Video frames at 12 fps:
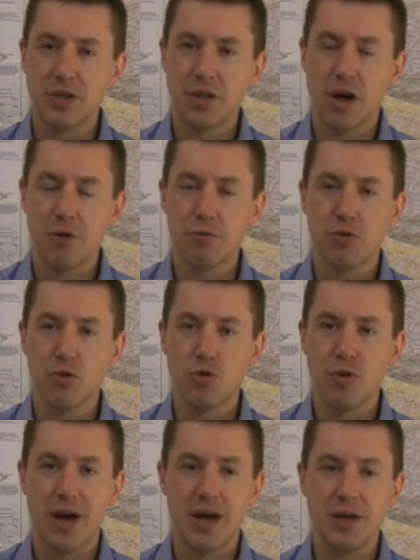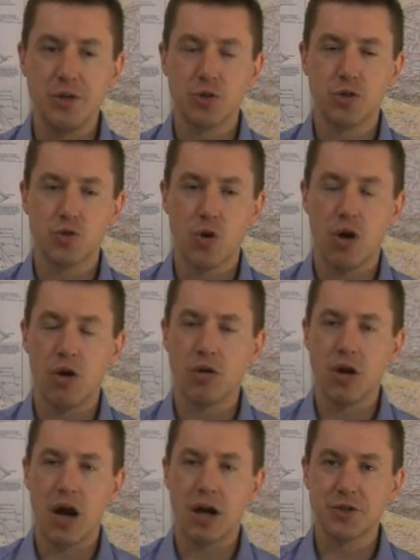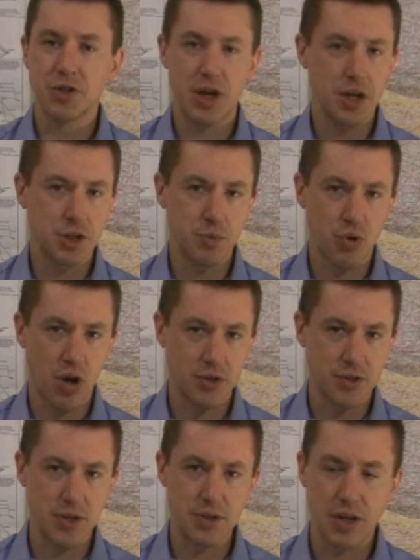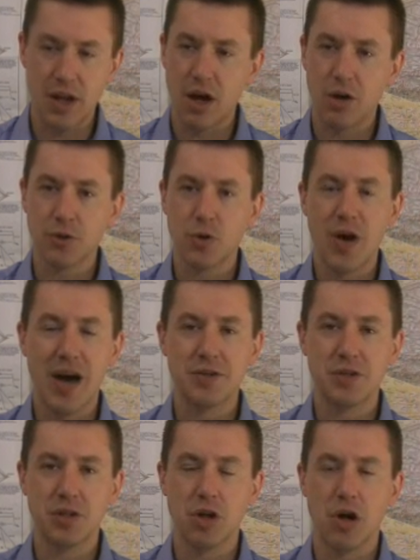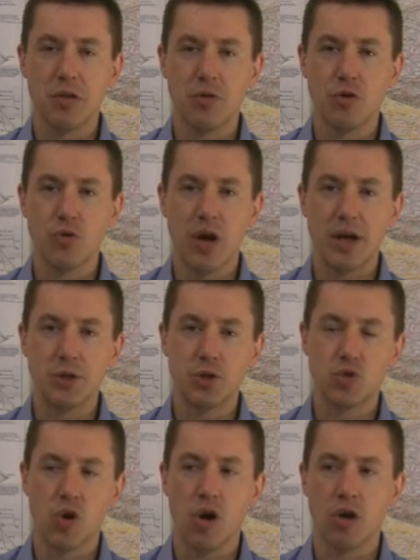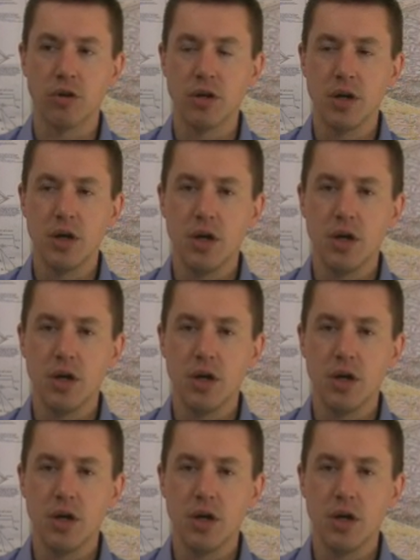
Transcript: gone through a strong oxidation process, and it also hasn't gone through a strong